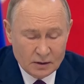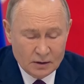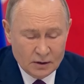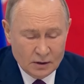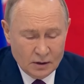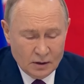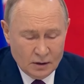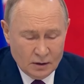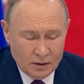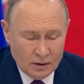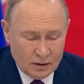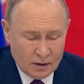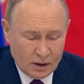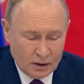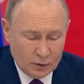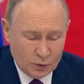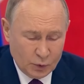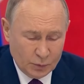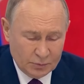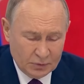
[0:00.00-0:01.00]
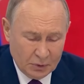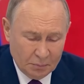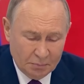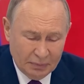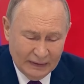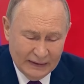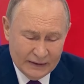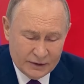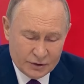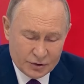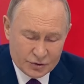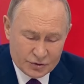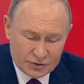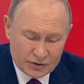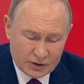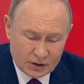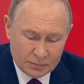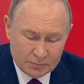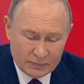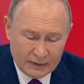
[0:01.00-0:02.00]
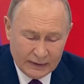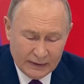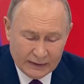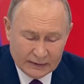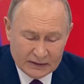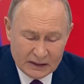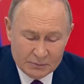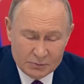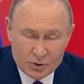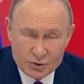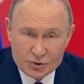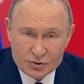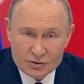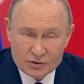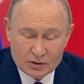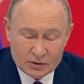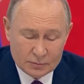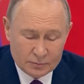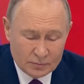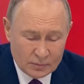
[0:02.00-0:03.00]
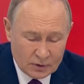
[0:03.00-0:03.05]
For the first time, Kremlin leader terrorist Vladimir Putin